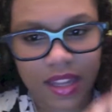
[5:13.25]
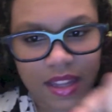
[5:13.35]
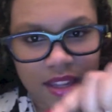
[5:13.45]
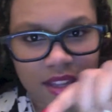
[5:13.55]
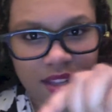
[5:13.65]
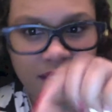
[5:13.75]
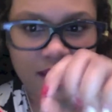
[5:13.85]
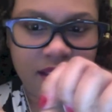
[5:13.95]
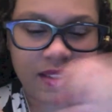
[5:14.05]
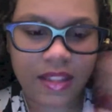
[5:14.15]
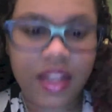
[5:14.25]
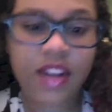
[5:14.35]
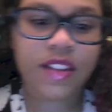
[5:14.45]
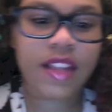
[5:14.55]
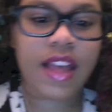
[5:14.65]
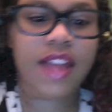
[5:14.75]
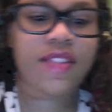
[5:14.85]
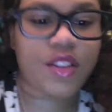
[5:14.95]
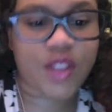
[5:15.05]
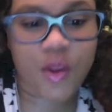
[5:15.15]
He says later
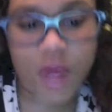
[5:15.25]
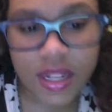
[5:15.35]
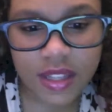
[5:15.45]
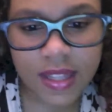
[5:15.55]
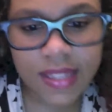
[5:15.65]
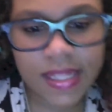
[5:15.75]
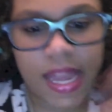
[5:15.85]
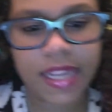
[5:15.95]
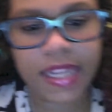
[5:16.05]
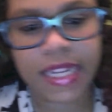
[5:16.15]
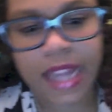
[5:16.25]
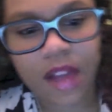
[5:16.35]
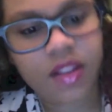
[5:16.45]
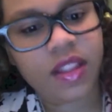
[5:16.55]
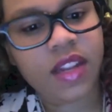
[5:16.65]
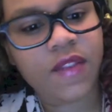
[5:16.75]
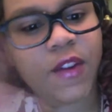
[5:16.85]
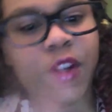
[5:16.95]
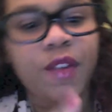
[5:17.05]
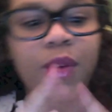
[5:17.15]
that there's no end to this. I could calculate it for
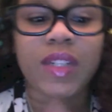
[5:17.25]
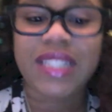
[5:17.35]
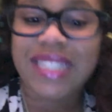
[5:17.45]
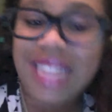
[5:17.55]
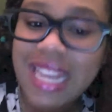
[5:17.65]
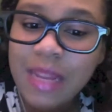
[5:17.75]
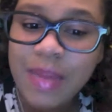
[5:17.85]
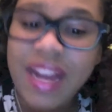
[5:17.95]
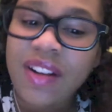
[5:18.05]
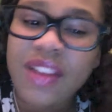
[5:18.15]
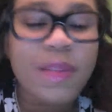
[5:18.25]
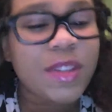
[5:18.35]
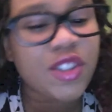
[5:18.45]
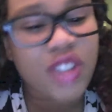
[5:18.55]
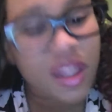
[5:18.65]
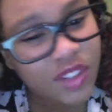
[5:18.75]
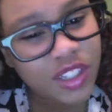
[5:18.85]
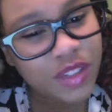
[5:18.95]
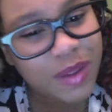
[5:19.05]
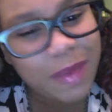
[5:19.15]
you from 1 to 10, but I don't have that much time for
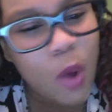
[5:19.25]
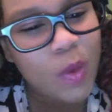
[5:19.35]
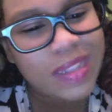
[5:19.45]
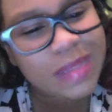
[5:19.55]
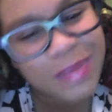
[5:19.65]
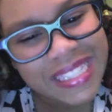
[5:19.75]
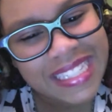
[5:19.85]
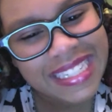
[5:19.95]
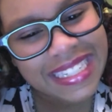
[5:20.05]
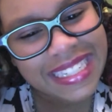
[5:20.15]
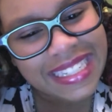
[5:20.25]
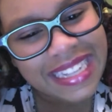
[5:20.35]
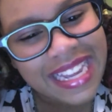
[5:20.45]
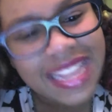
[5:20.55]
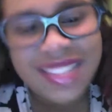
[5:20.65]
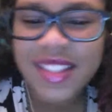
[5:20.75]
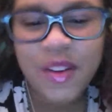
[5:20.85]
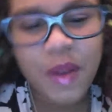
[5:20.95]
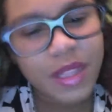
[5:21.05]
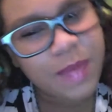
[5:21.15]
you. I'm always busy.
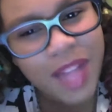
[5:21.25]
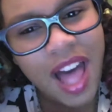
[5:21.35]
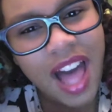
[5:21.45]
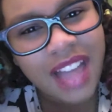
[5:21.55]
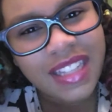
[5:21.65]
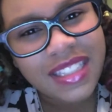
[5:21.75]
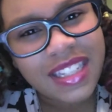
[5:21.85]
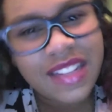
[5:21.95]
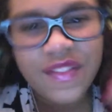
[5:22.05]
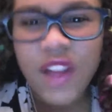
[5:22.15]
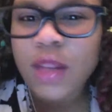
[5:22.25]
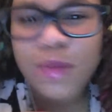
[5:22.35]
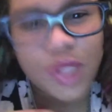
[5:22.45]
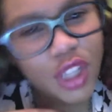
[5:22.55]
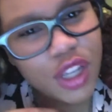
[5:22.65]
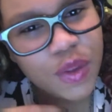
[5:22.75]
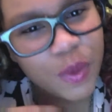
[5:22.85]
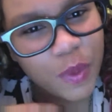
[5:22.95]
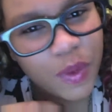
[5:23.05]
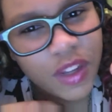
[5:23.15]
Zico on the Block, Volume
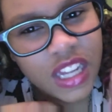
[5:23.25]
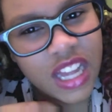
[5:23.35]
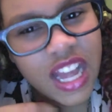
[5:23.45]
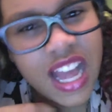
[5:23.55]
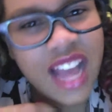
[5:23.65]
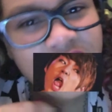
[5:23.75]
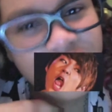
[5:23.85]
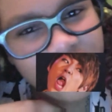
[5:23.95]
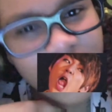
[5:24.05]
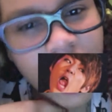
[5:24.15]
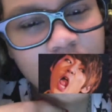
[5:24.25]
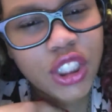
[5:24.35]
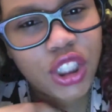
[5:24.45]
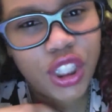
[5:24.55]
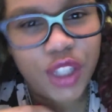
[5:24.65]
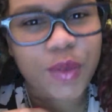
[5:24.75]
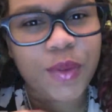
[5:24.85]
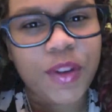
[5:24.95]
2. You.